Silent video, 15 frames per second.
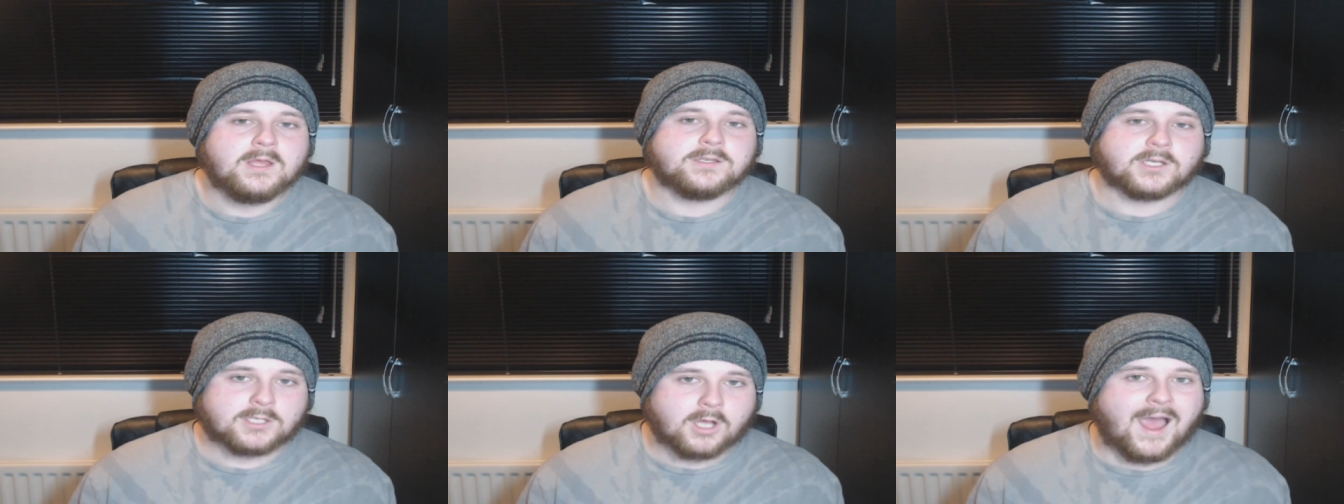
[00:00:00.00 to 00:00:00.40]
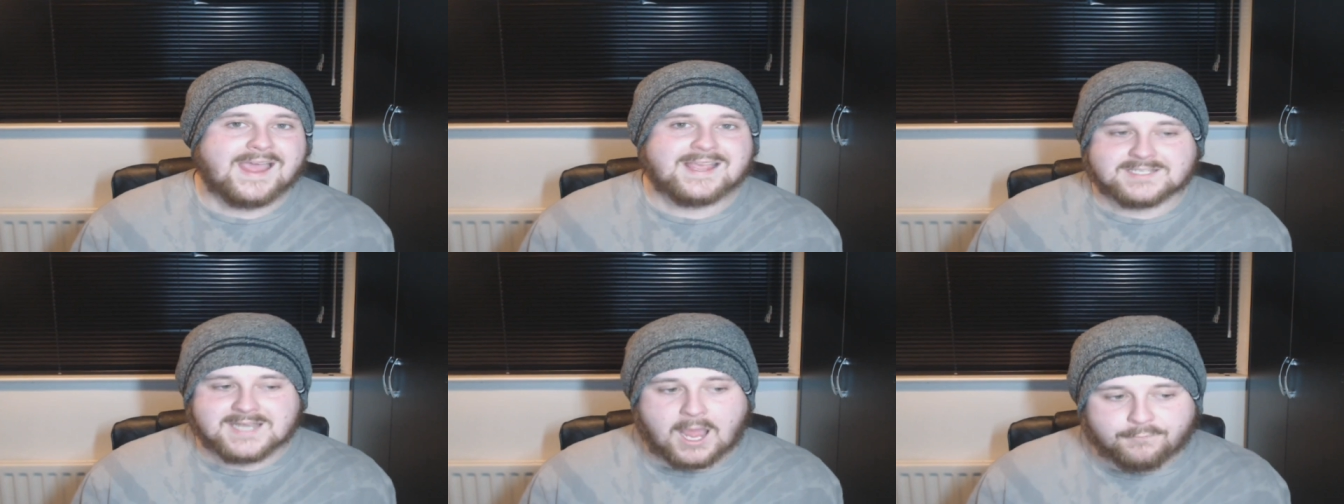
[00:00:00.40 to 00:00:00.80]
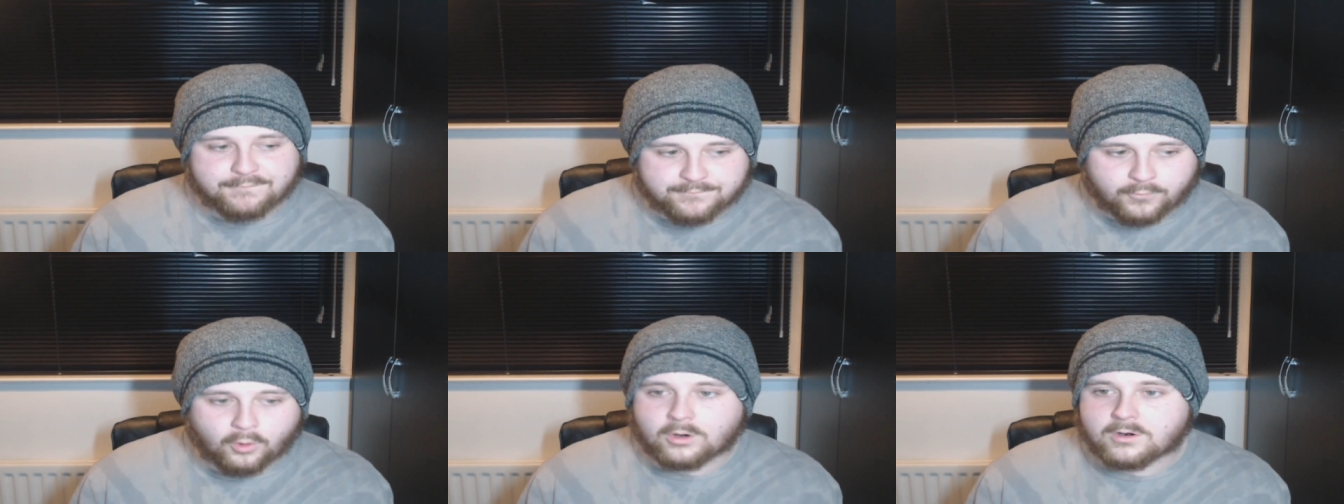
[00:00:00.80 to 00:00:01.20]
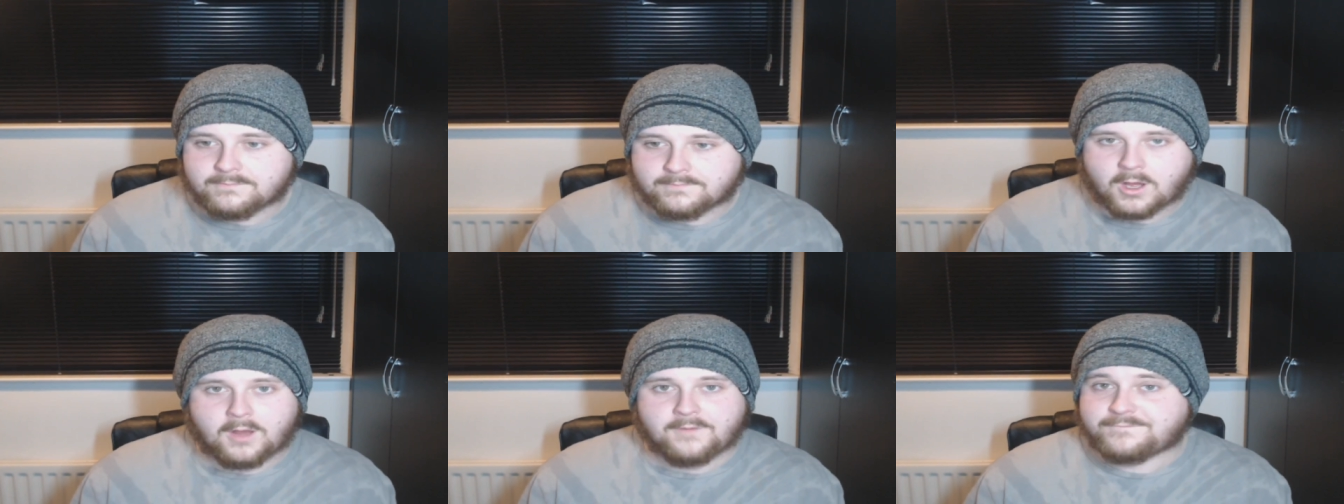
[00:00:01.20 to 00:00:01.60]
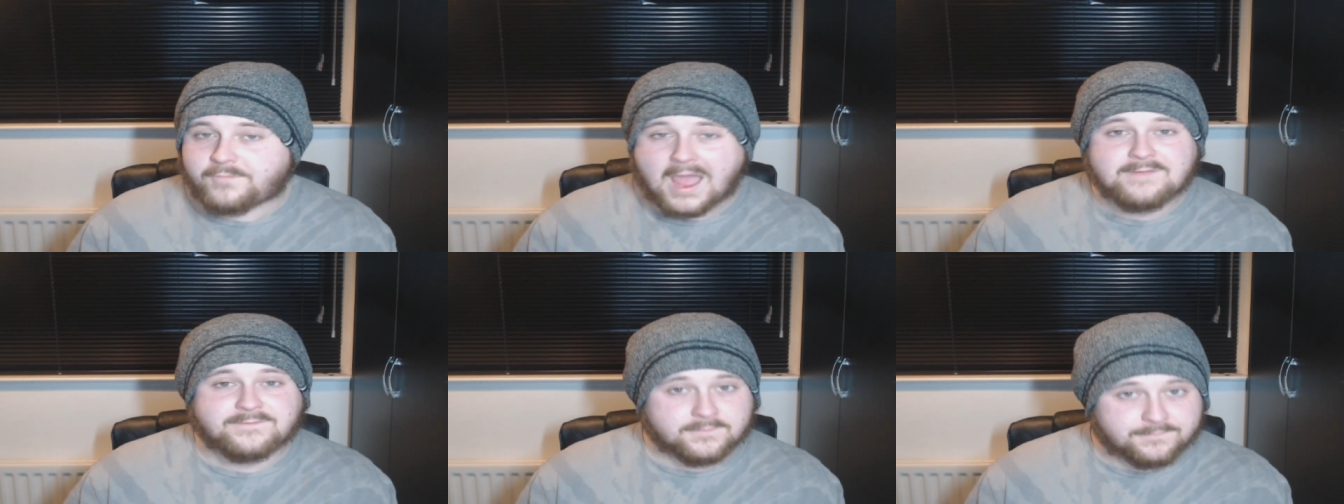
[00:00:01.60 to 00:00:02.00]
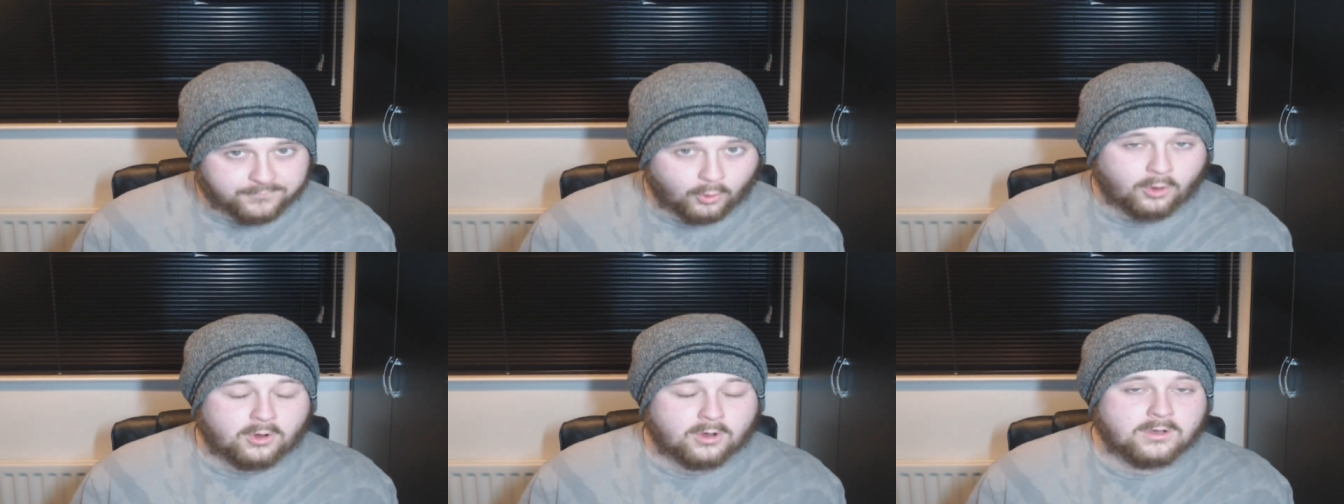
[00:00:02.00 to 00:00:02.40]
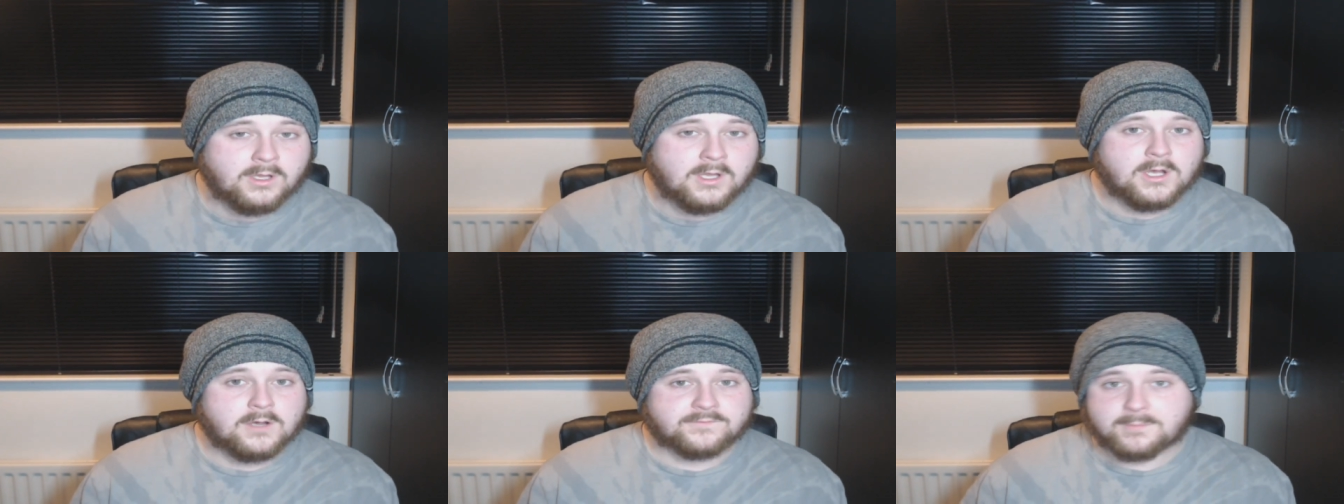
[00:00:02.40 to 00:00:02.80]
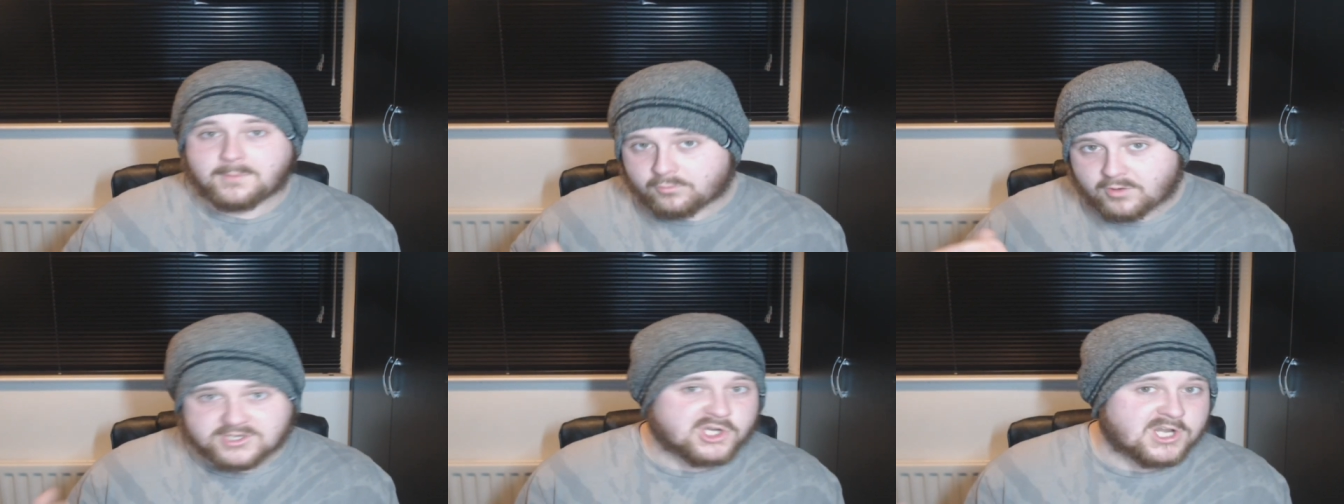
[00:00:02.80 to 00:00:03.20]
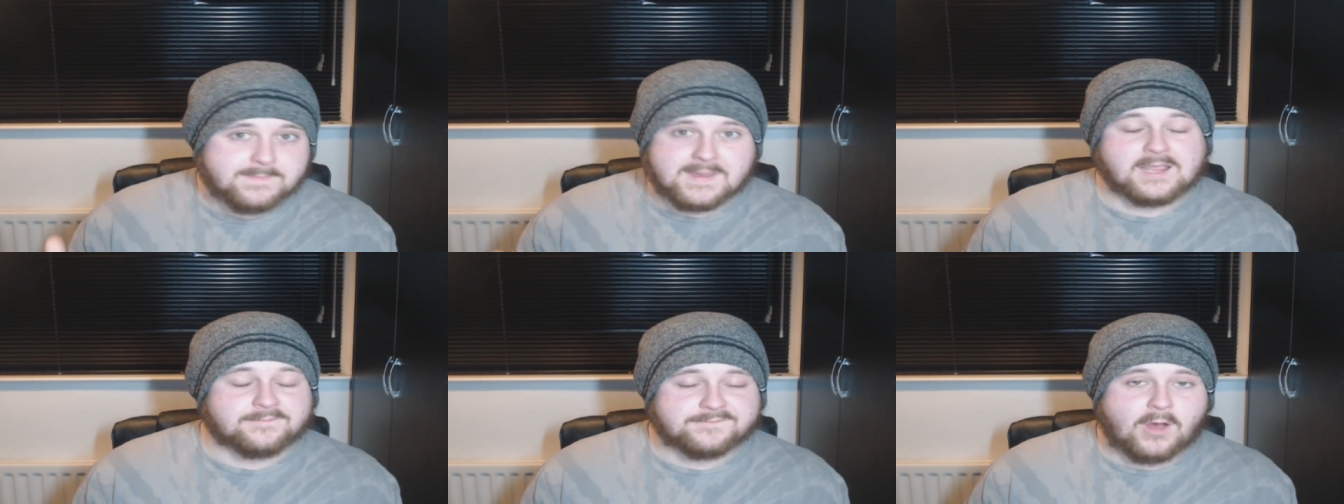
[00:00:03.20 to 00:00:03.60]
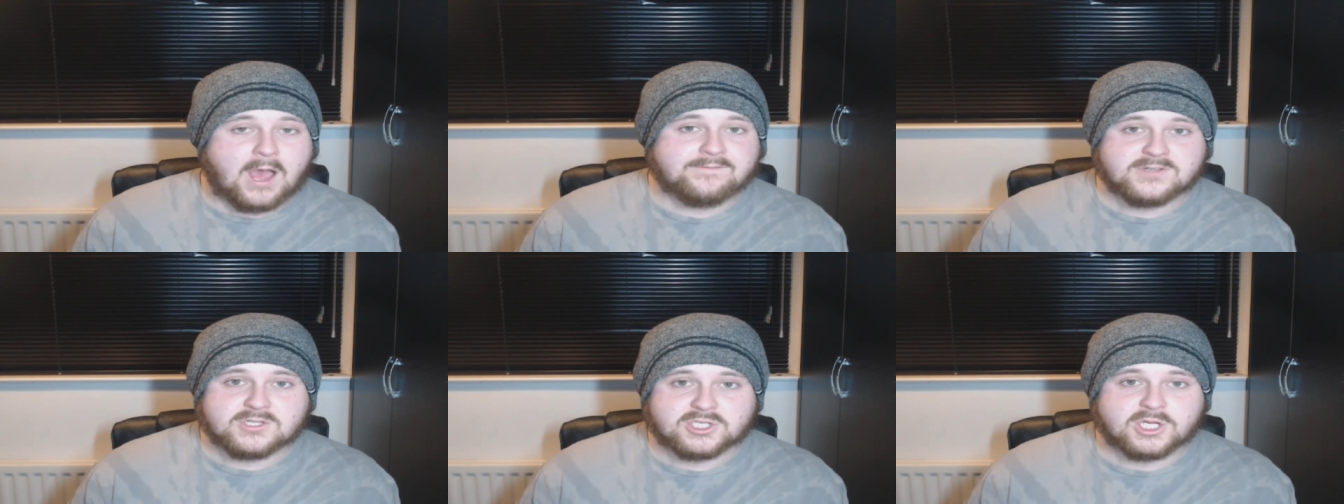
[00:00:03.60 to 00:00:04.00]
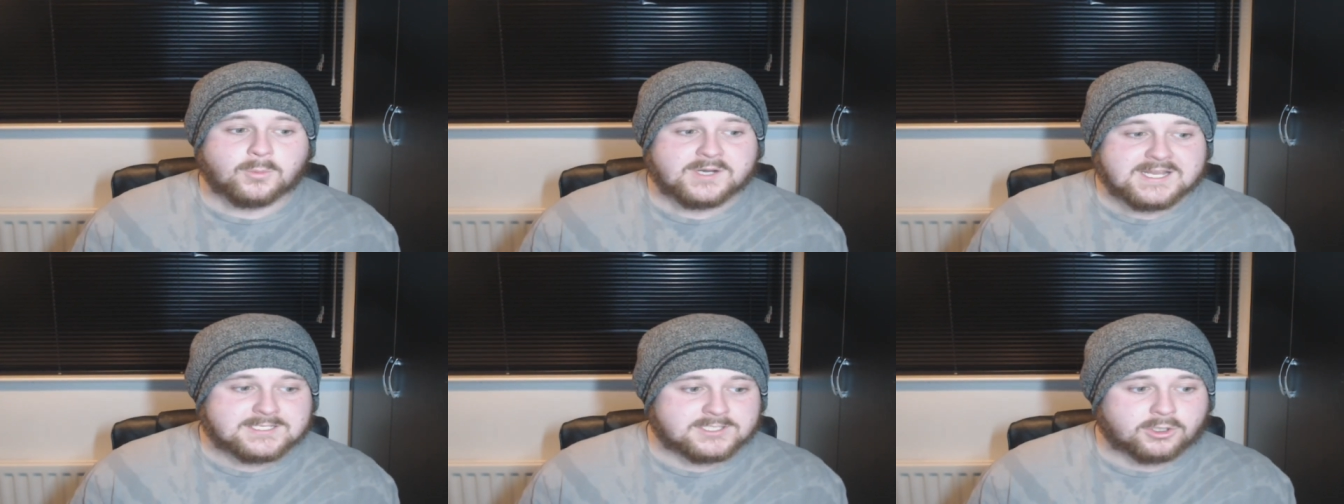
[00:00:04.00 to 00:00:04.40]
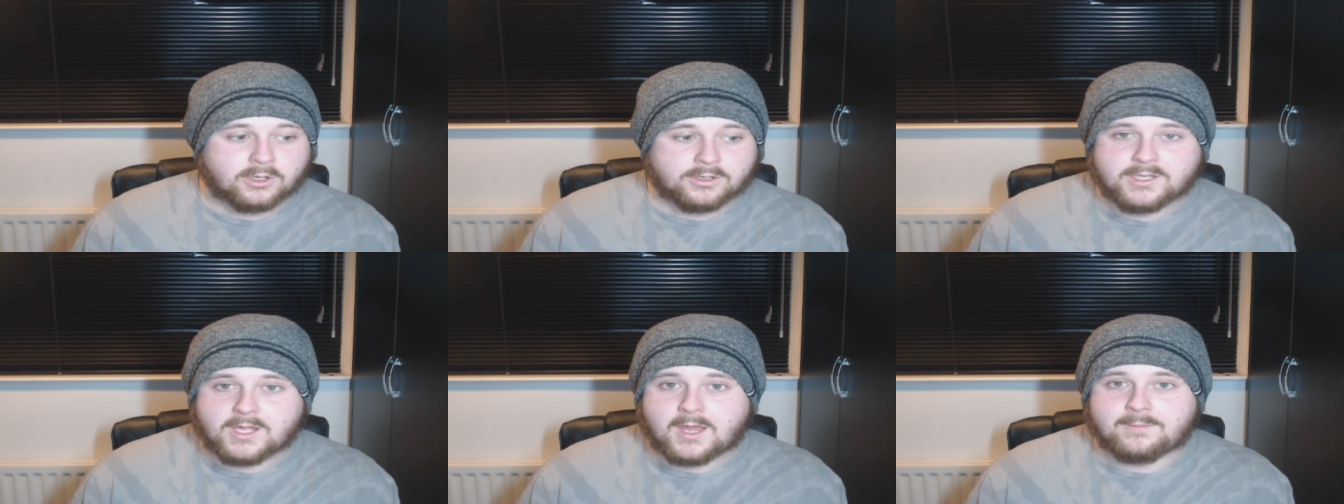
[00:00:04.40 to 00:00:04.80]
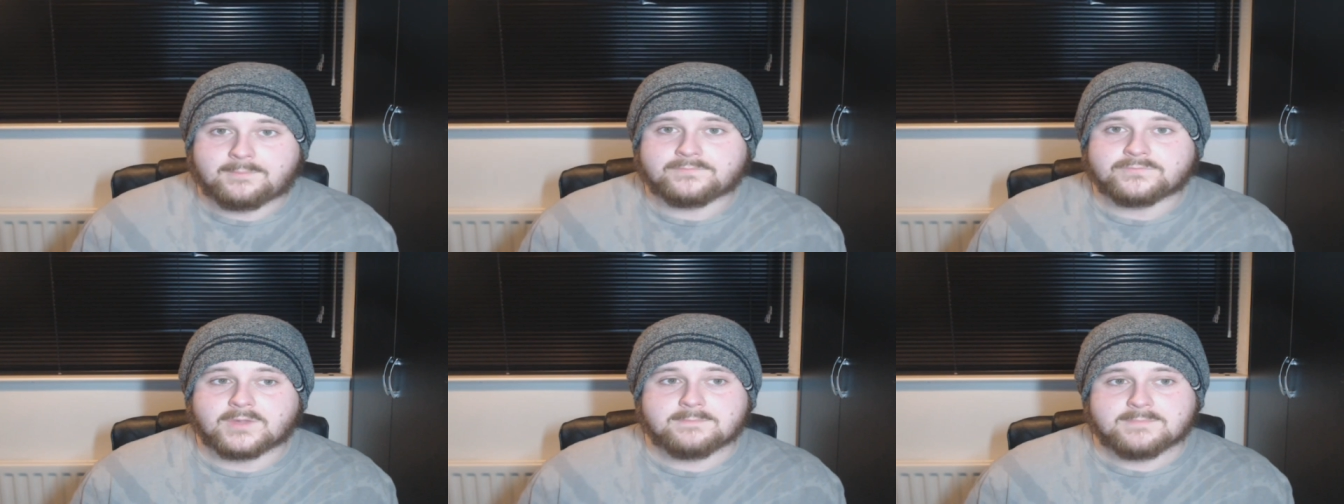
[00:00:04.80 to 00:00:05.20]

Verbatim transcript: The guy is now four and uh, five and four from originally being five and two when he took on um,